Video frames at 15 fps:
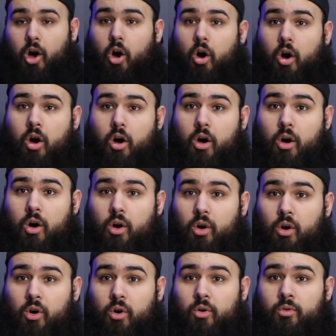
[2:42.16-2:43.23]

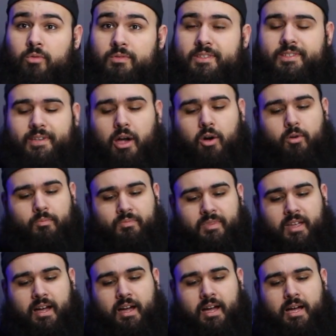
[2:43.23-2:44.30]
Oh, so
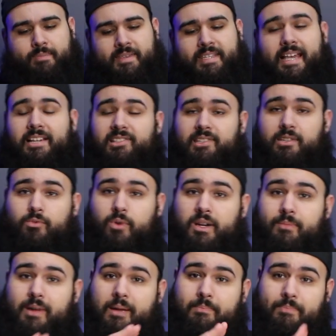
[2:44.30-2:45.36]
um, this is actually
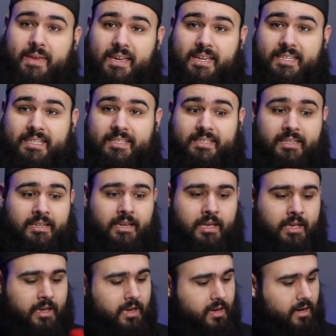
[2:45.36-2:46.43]
one of my biggest
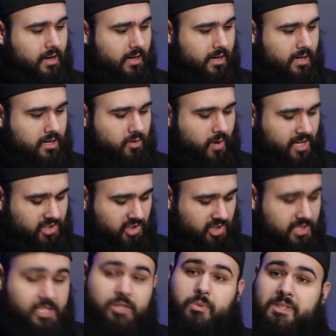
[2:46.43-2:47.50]
uh,
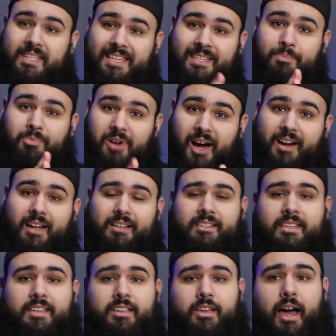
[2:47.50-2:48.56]
questions with this
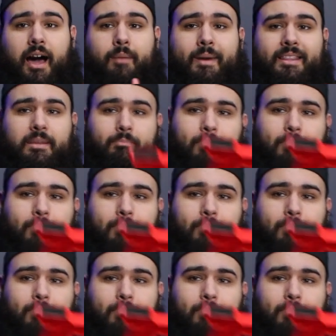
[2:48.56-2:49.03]
product. Um, at the